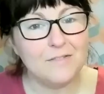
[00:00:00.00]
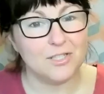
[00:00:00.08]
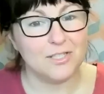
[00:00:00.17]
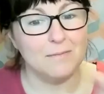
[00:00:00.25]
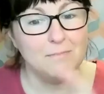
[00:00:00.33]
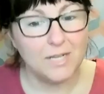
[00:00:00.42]
even
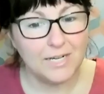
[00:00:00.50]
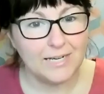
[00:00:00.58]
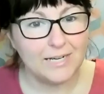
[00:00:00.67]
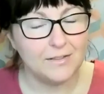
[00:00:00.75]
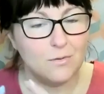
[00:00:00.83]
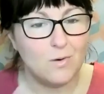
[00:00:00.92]
just the
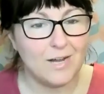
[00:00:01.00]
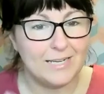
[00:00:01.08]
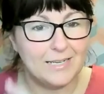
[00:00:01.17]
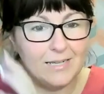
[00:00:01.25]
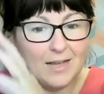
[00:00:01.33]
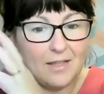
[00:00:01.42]
money and the
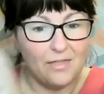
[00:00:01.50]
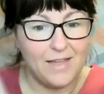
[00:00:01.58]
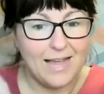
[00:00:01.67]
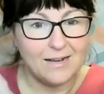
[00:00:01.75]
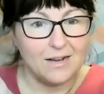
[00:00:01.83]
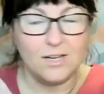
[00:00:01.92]
way
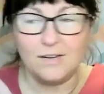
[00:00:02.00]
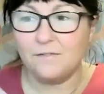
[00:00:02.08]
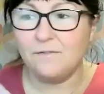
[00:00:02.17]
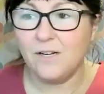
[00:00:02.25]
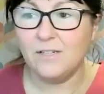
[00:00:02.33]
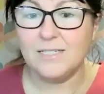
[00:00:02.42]
that kind
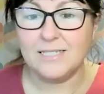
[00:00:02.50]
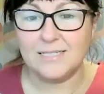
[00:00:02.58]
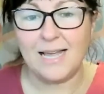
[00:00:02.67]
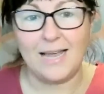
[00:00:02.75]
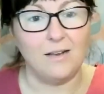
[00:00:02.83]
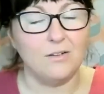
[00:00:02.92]
of fund
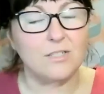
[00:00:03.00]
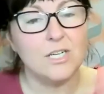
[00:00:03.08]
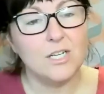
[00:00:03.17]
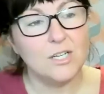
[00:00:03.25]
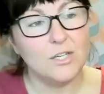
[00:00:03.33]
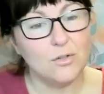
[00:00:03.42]
is held.
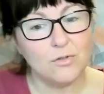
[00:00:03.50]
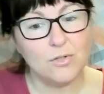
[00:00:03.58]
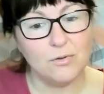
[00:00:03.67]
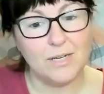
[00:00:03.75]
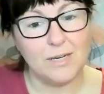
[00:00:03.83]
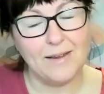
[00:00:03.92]
You're
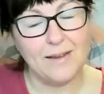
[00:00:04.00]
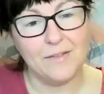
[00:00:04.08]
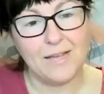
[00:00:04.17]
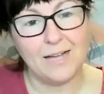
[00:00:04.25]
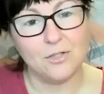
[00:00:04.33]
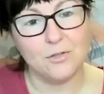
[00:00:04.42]
talking about
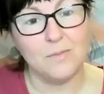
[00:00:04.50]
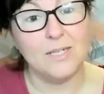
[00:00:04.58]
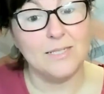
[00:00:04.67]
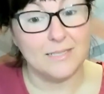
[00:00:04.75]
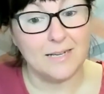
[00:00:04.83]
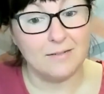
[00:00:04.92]
the actual
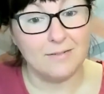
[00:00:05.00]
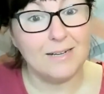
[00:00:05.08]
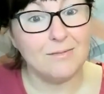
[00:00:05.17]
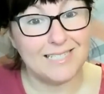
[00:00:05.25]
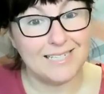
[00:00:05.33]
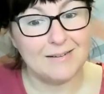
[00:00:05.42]
mindset
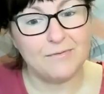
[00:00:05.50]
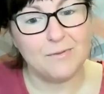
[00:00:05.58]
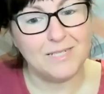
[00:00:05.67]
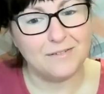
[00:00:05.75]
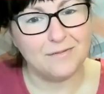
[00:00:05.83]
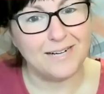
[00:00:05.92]
around it
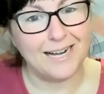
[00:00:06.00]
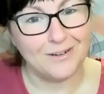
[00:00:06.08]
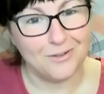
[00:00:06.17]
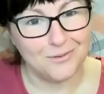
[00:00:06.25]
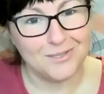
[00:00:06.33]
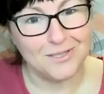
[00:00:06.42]
from a different
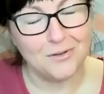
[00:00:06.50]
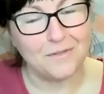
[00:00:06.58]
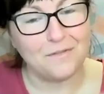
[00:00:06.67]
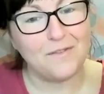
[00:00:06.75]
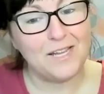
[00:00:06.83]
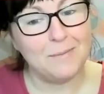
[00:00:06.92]
angle. So
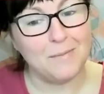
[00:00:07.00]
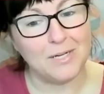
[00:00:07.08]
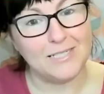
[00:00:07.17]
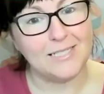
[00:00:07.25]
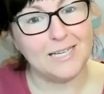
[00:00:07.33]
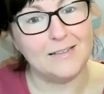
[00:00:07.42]
not the fear
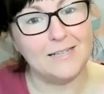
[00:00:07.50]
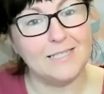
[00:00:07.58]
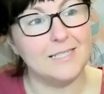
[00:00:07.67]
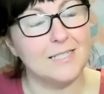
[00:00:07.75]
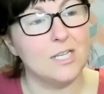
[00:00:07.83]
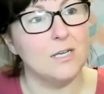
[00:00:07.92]
mindset.
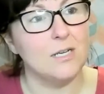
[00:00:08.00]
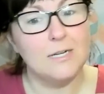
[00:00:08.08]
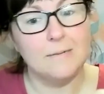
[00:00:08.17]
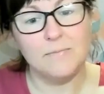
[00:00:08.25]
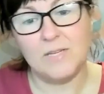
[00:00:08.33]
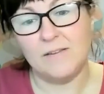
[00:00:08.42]
This is
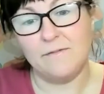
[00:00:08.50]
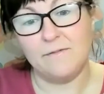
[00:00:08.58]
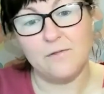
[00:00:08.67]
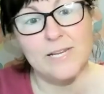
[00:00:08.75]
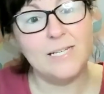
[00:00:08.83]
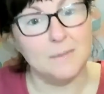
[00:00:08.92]
the
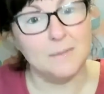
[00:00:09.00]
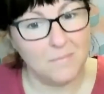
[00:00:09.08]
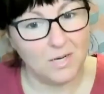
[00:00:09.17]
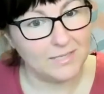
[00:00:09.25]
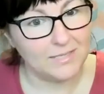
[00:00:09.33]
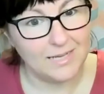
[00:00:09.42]
freedom
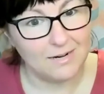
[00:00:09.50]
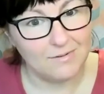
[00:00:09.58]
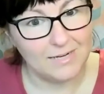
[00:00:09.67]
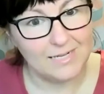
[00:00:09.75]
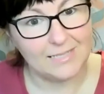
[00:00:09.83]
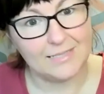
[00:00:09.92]
mindset,
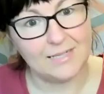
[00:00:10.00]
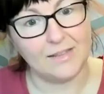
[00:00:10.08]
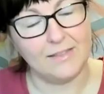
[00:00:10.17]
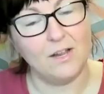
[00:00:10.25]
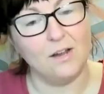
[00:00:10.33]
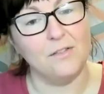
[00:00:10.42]
really. It's
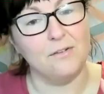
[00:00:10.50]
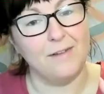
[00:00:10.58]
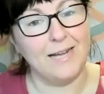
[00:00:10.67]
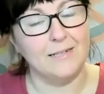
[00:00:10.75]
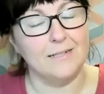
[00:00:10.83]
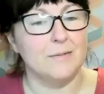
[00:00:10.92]
like the other
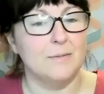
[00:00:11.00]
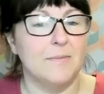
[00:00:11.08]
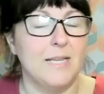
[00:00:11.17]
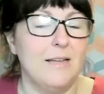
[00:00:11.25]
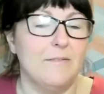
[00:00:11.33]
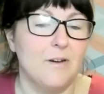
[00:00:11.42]
end.
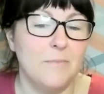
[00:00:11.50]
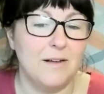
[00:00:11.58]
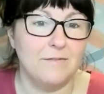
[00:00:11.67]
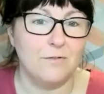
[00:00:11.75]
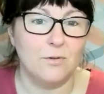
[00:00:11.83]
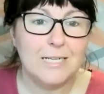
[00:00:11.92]
Yeah, very
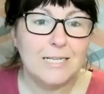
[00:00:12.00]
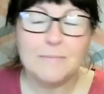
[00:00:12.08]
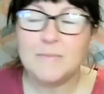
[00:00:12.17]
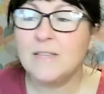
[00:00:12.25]
powerful.